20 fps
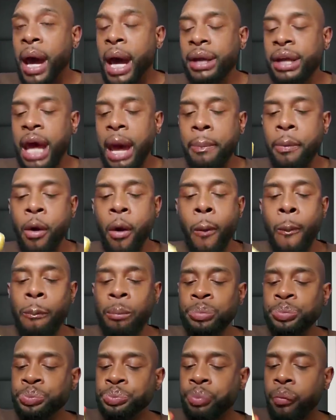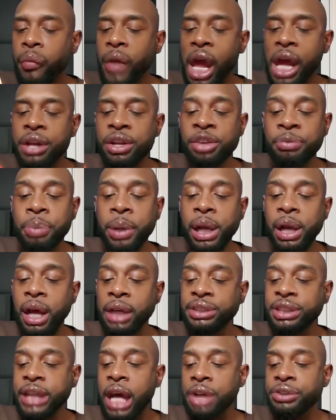pineapple and this B
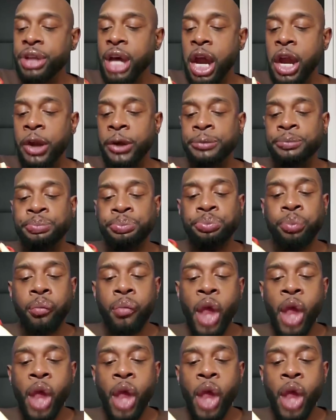Love sauce ham.